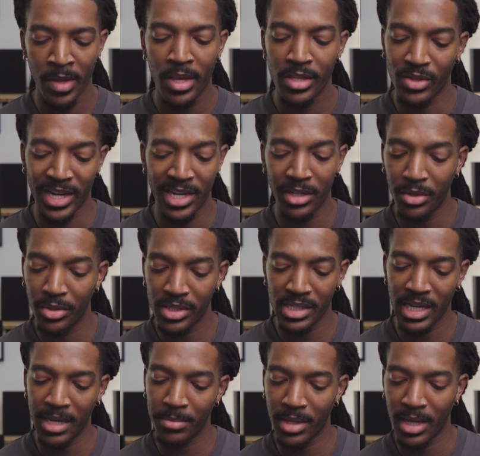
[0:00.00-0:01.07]
So I could do the
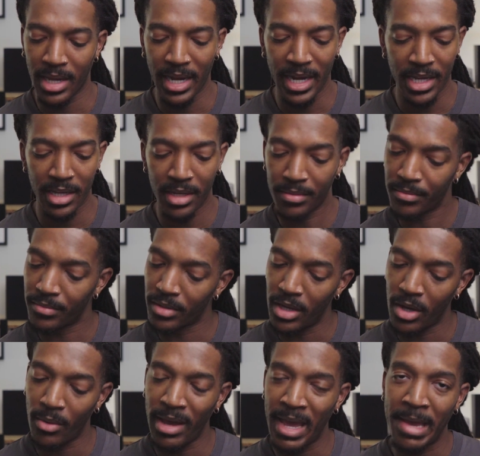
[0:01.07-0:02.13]
same thing. I could
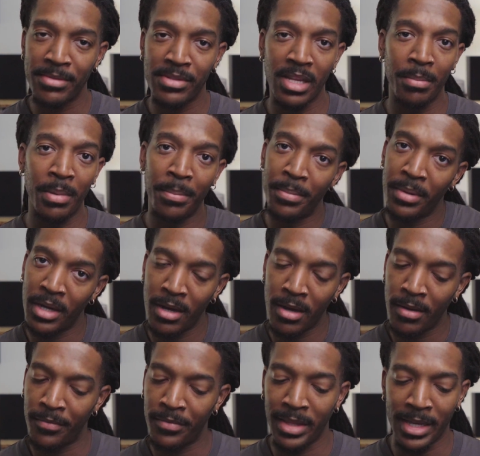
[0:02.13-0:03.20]
go a half step
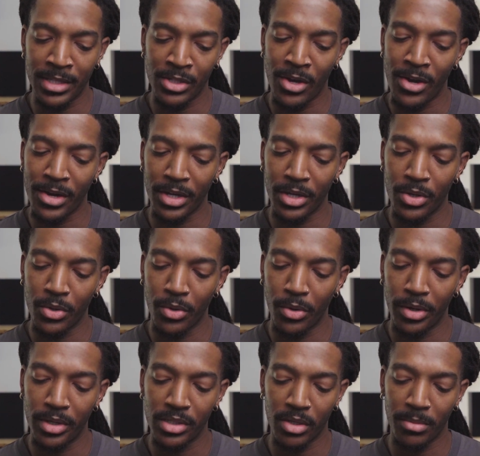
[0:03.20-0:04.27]
above that target
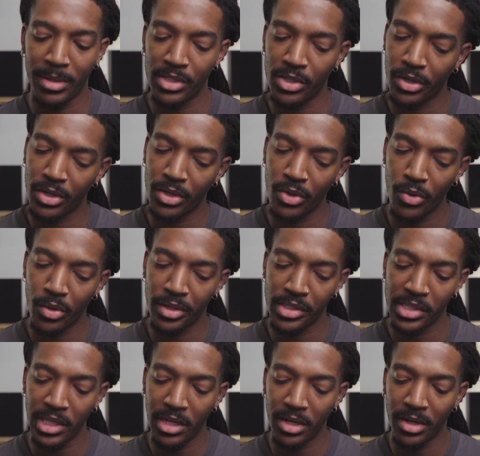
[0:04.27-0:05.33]
chord. So my target chord is
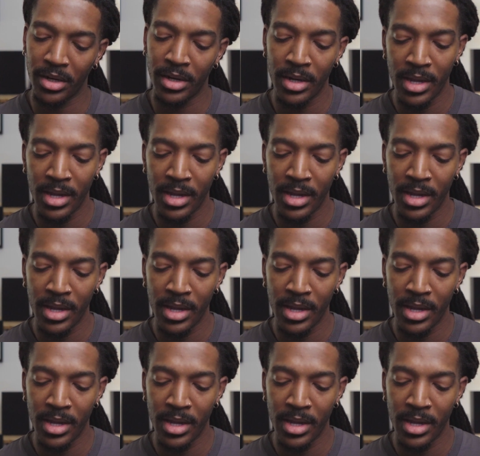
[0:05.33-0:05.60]
here.